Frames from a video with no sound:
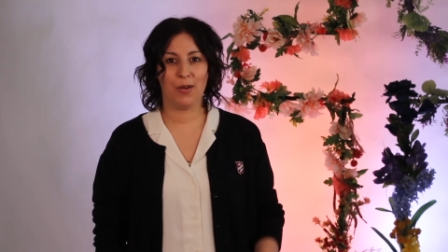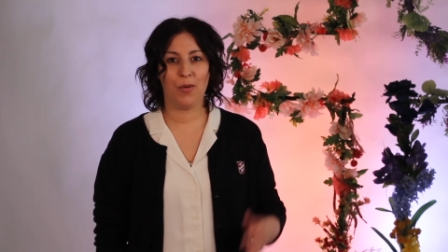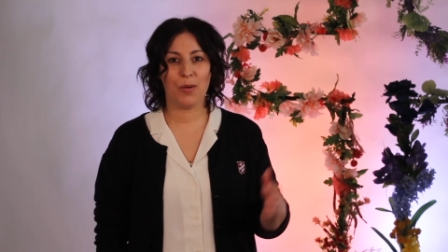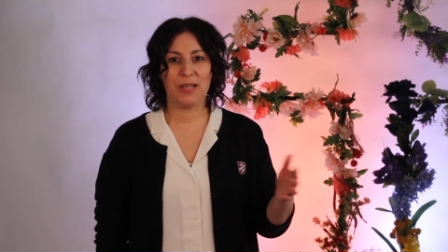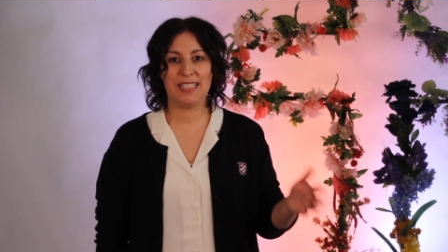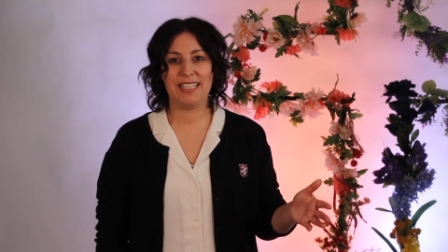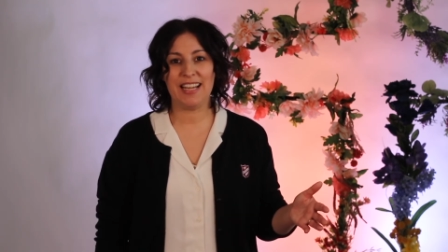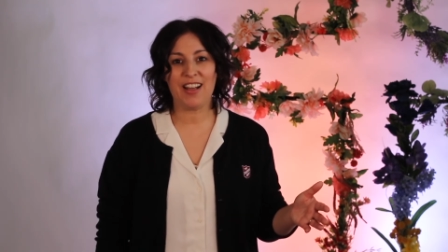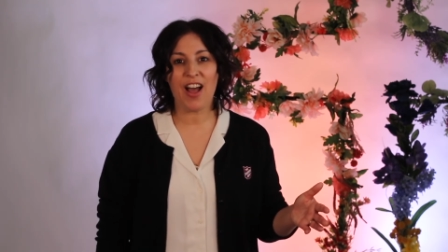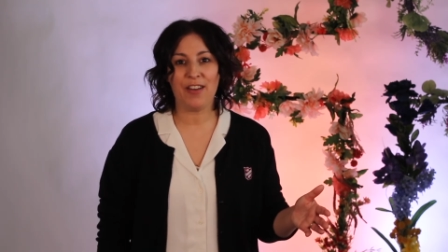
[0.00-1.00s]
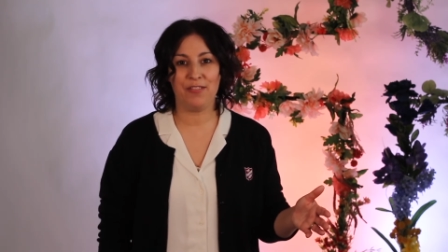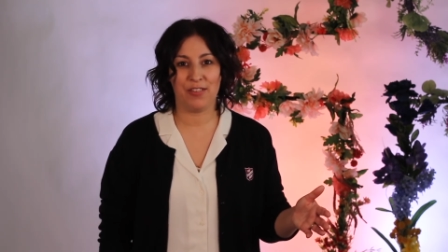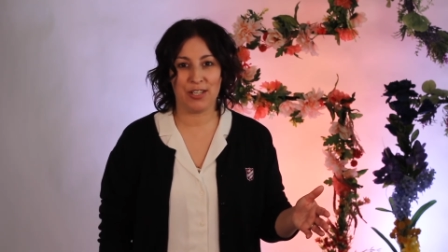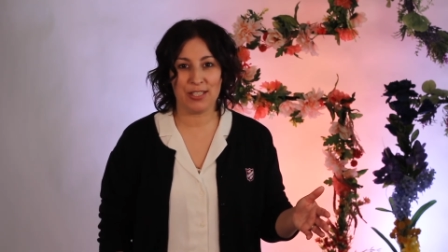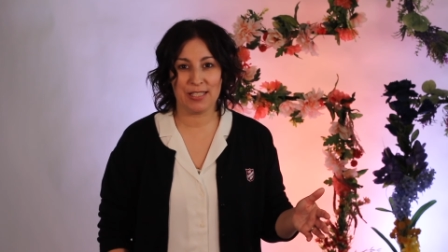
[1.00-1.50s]
When we seek
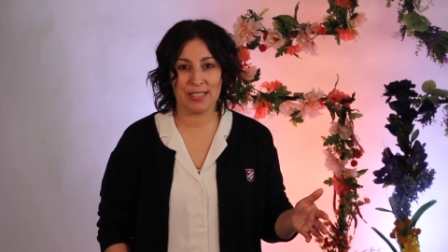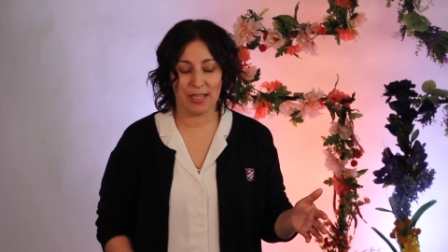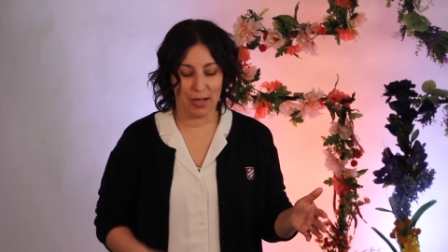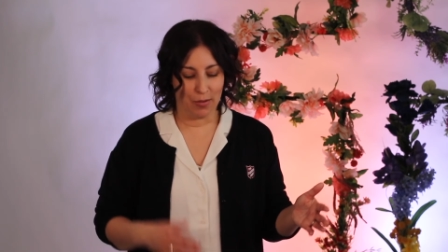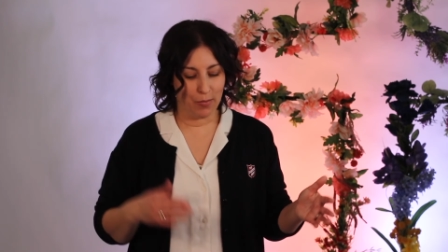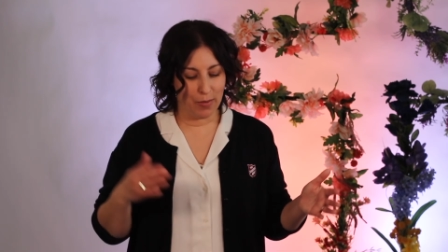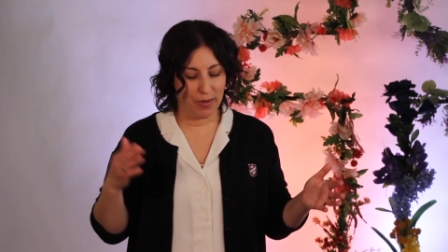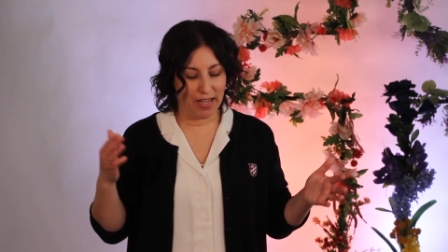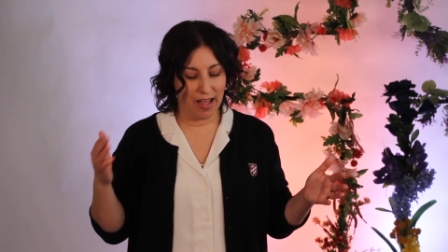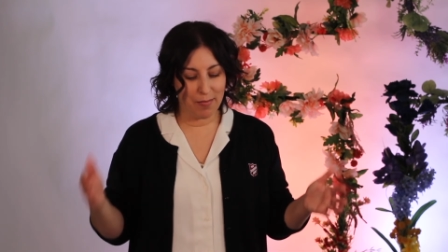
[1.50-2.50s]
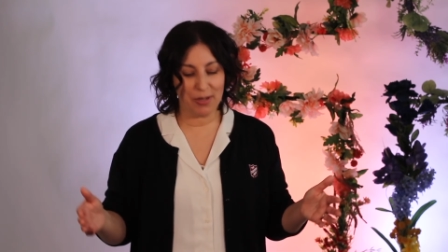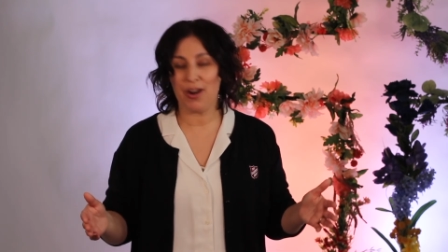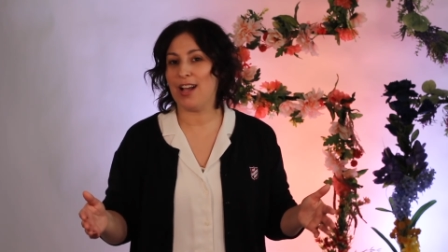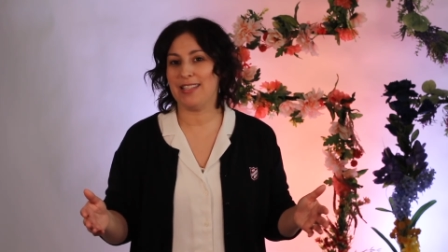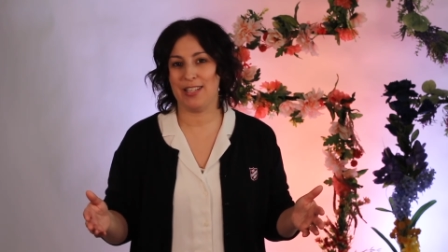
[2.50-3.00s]
God first, when we come
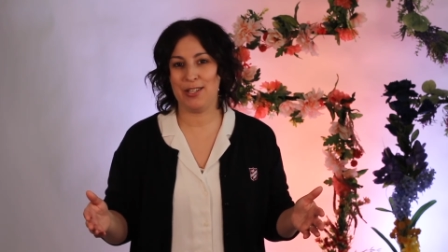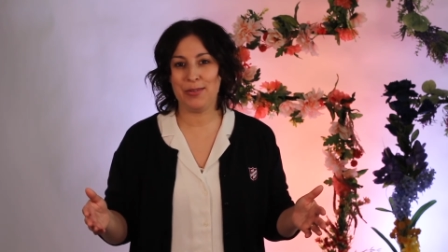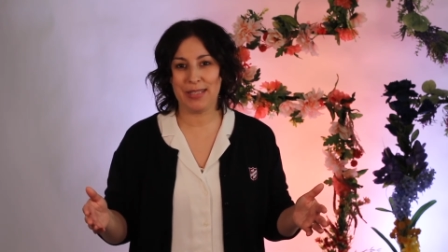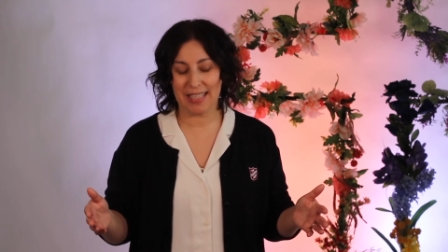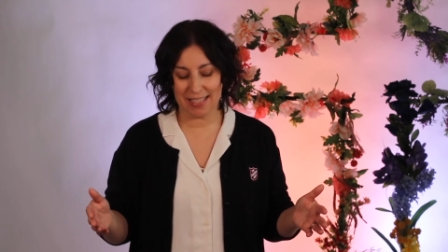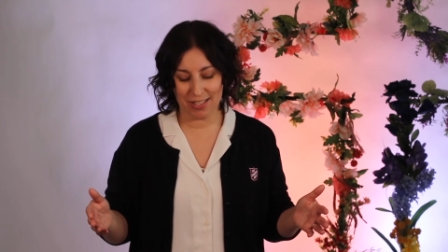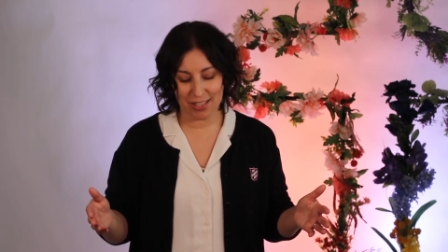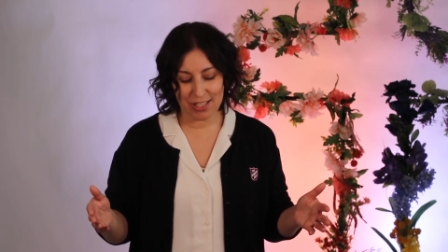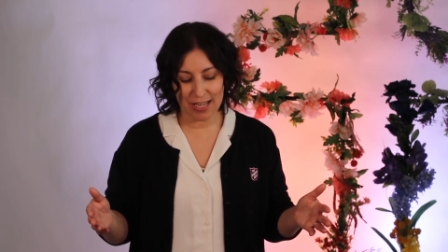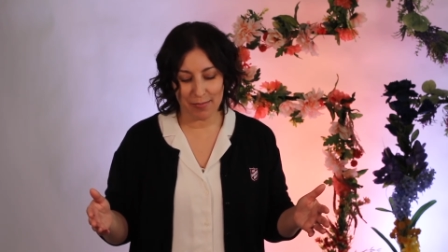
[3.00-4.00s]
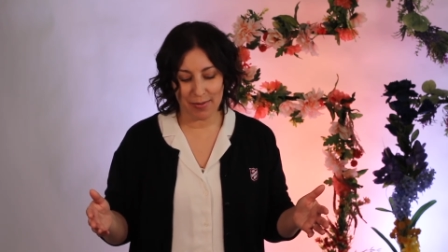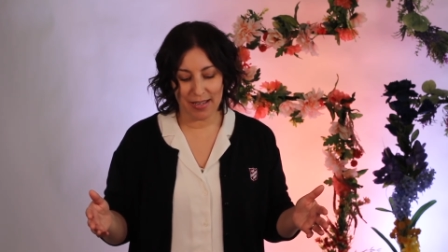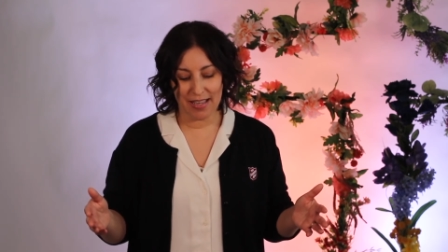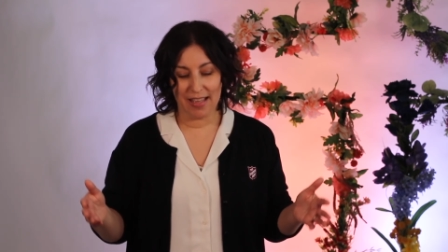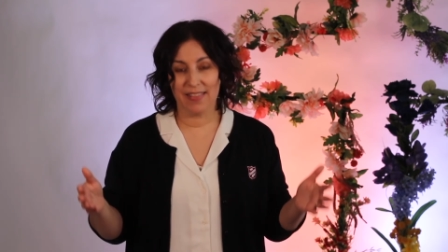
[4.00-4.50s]
across a new relationship,
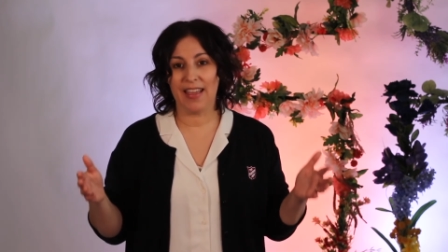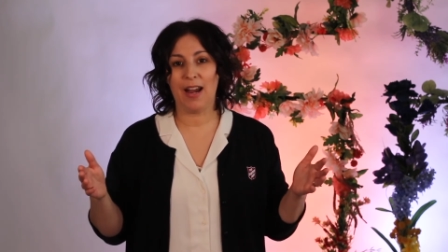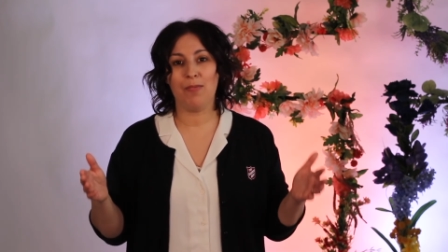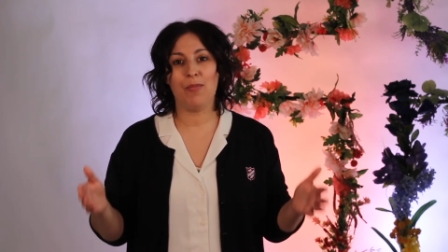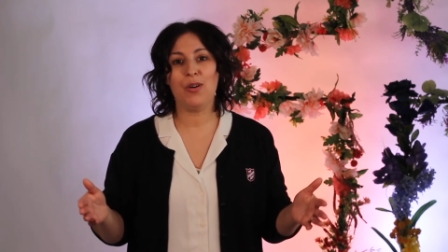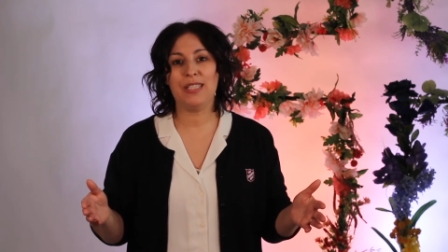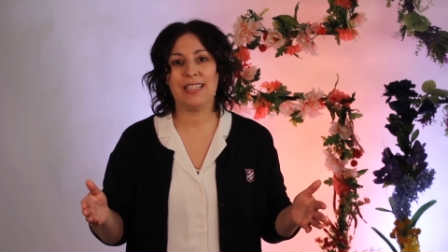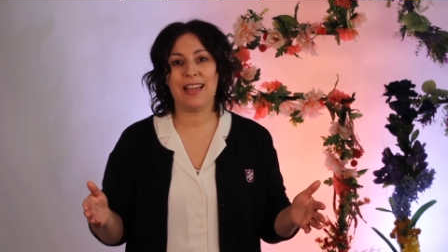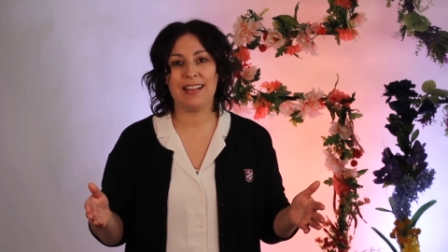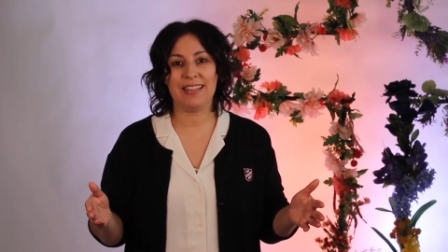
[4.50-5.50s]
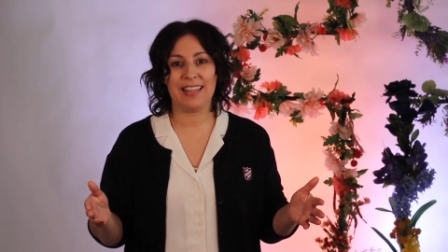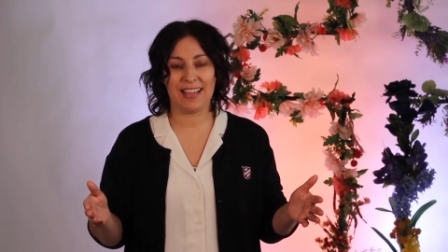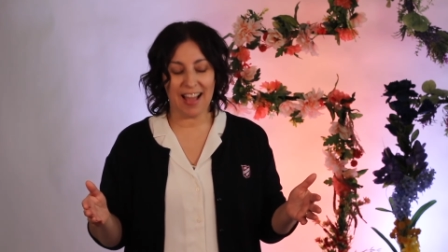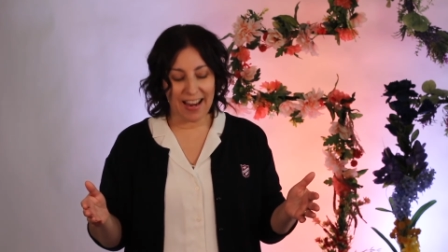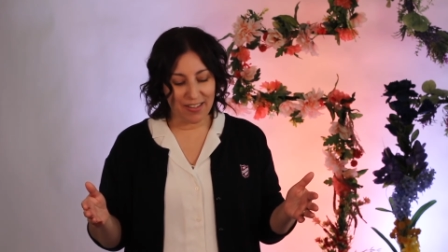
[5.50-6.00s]
they are most likely
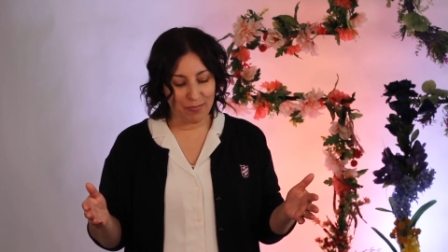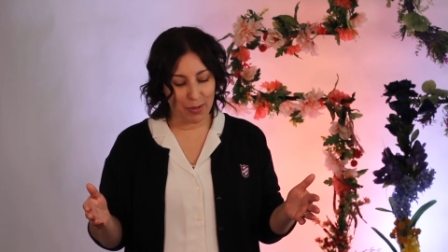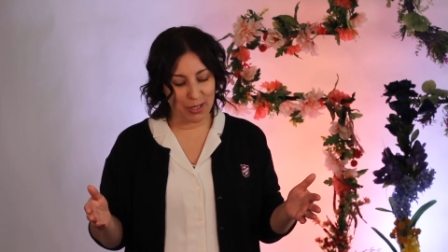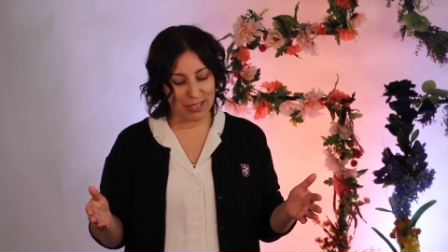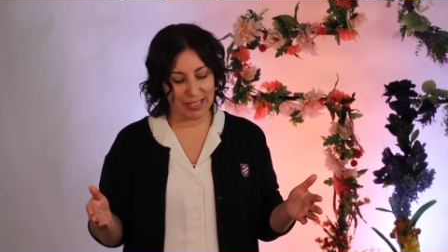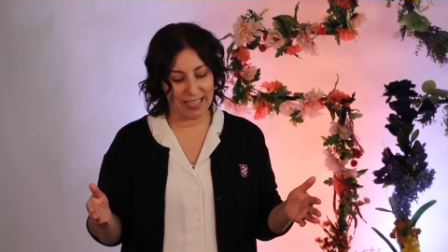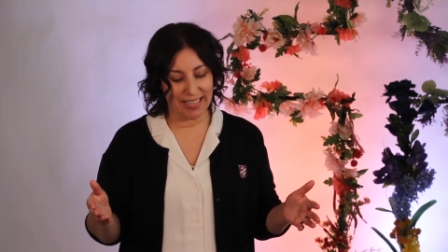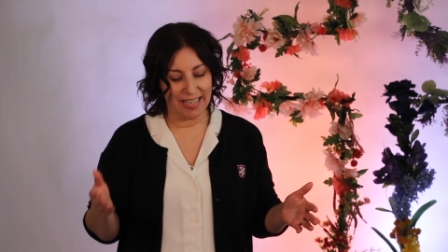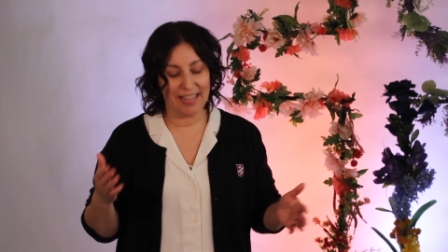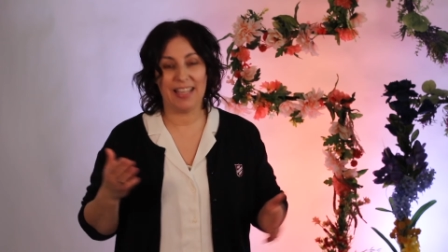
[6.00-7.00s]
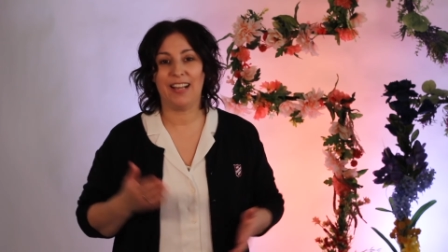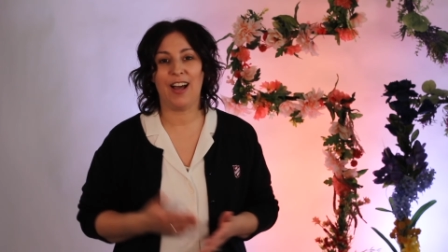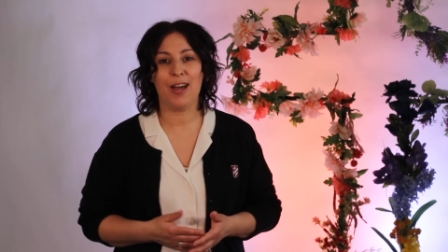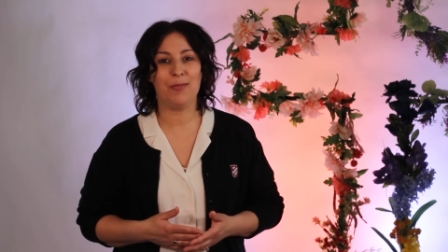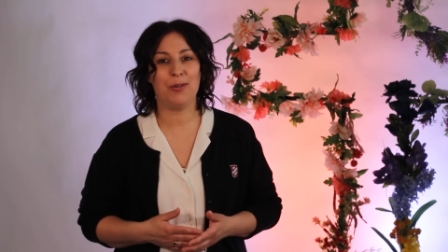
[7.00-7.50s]
the kind of person that
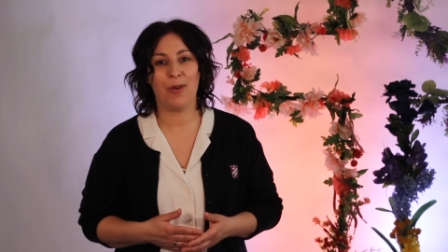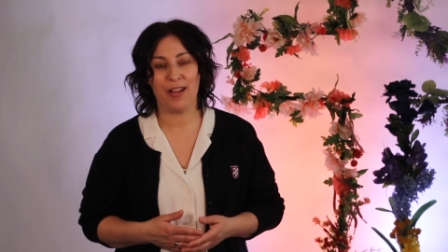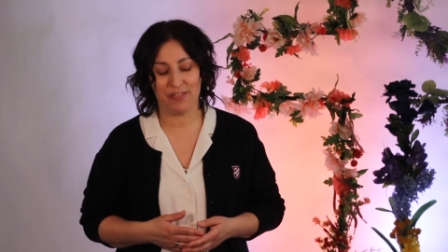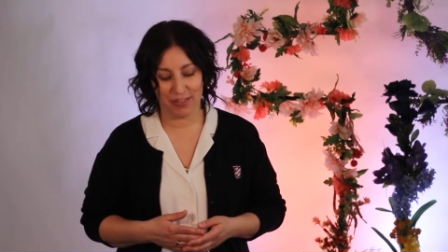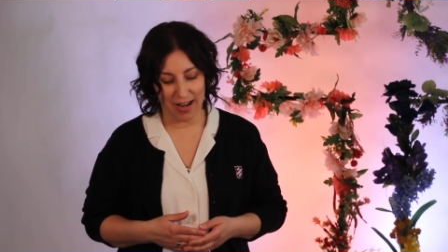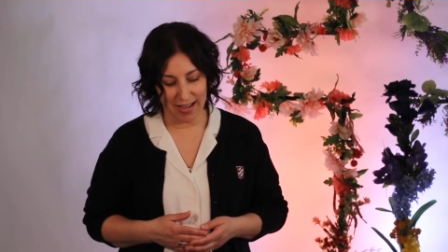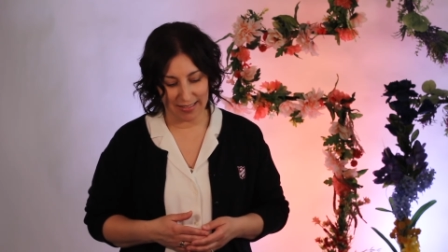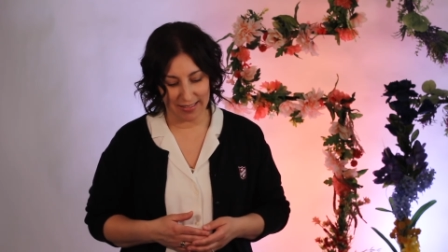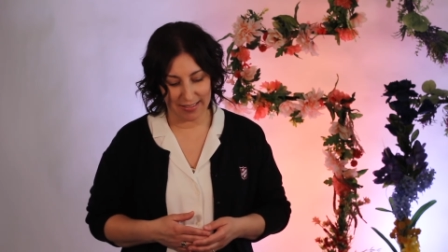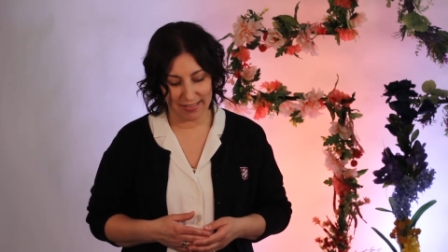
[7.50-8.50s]
God would want for us.